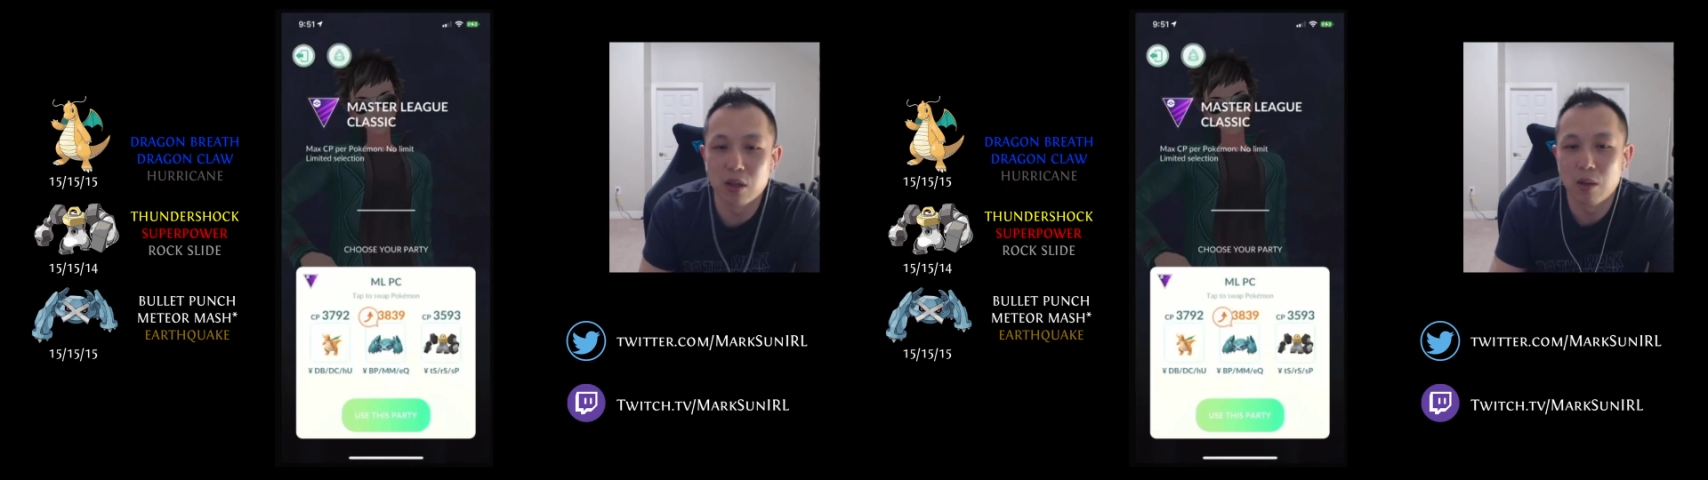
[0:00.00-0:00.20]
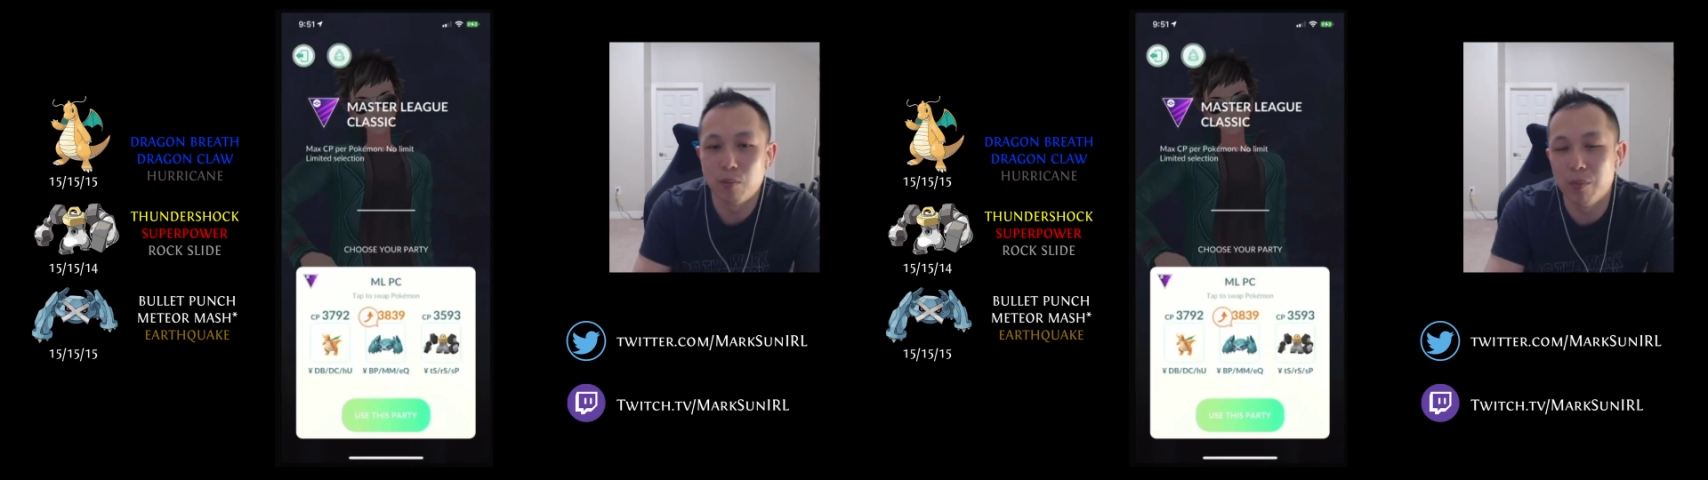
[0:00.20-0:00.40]

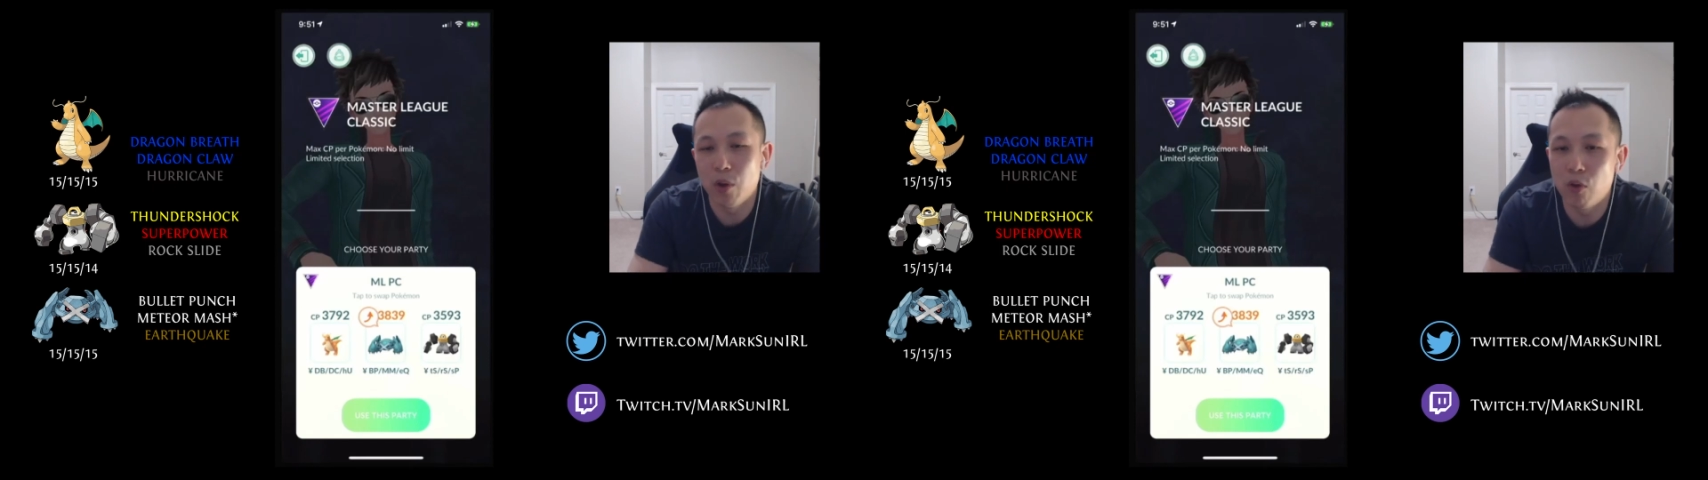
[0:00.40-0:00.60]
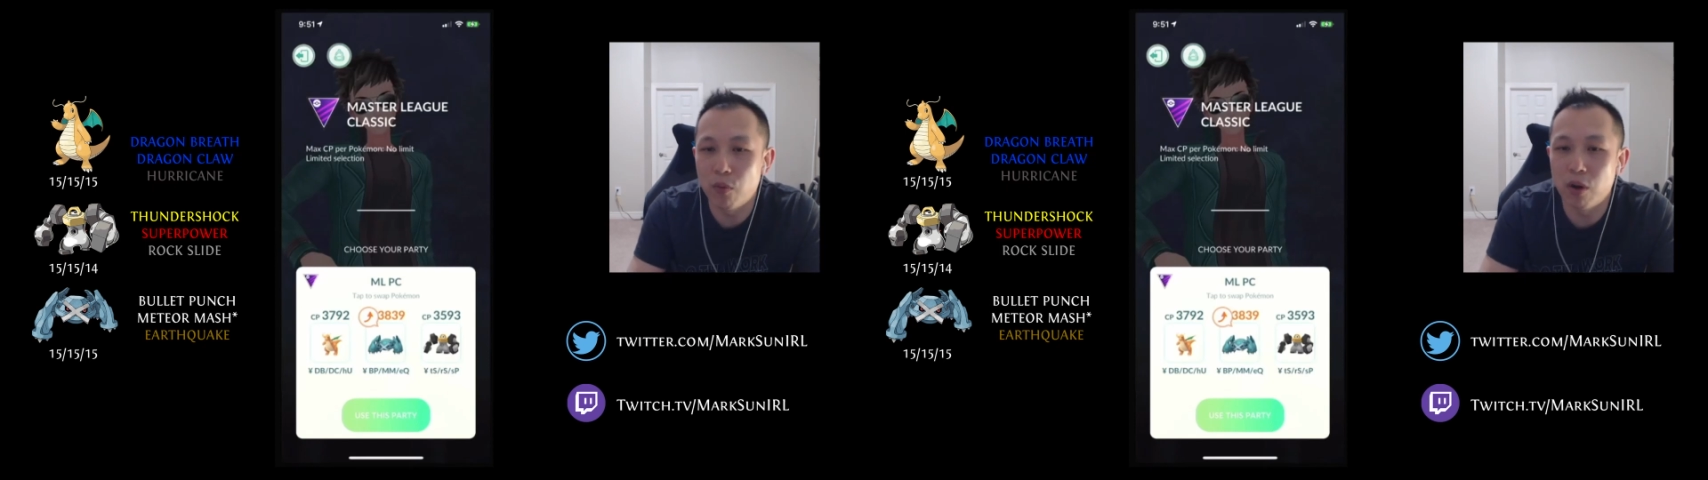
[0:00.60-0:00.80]
But
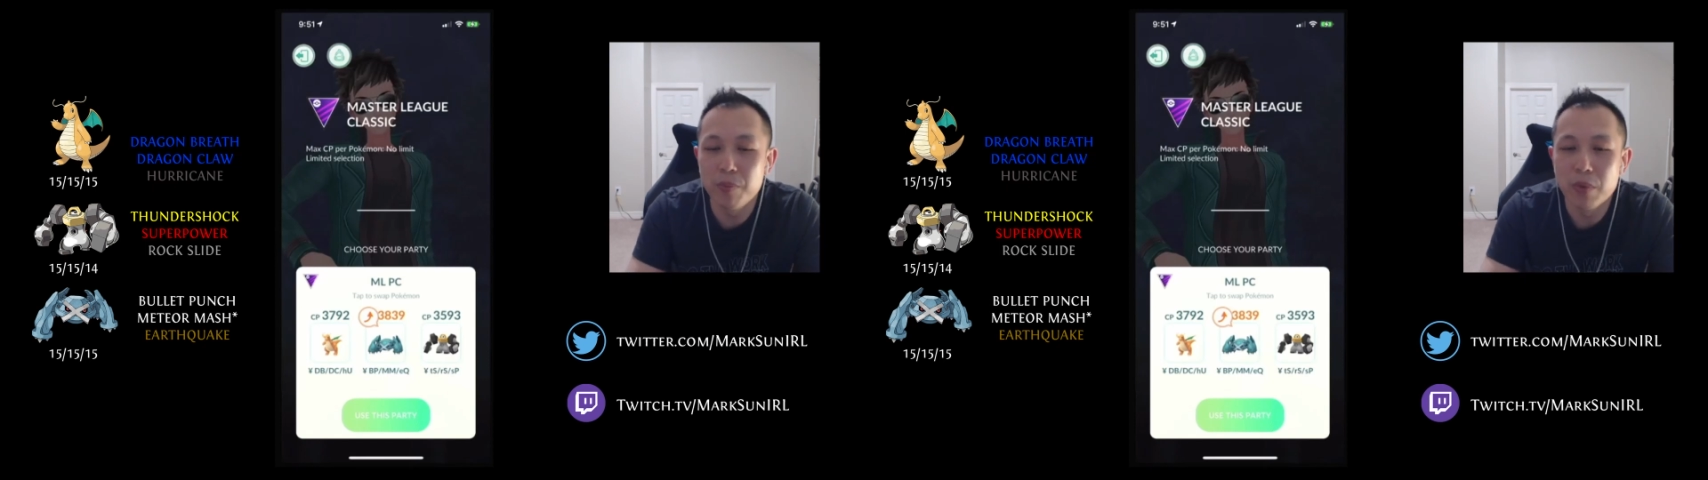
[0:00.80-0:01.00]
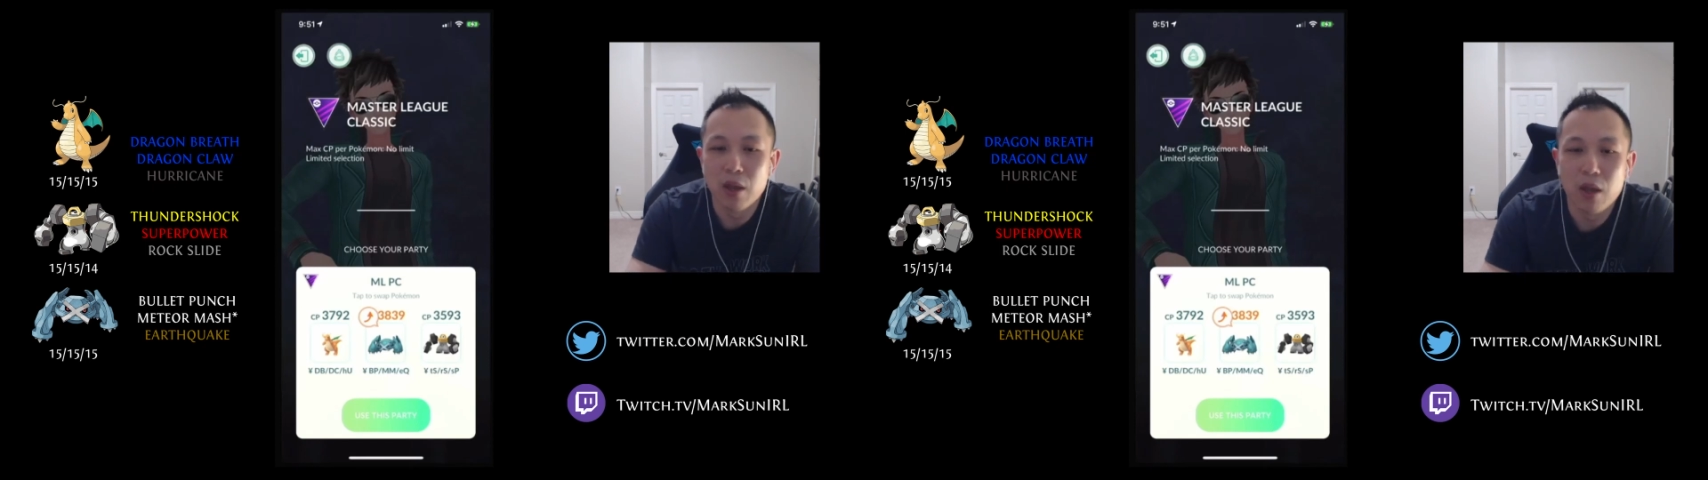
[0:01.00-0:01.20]
overall,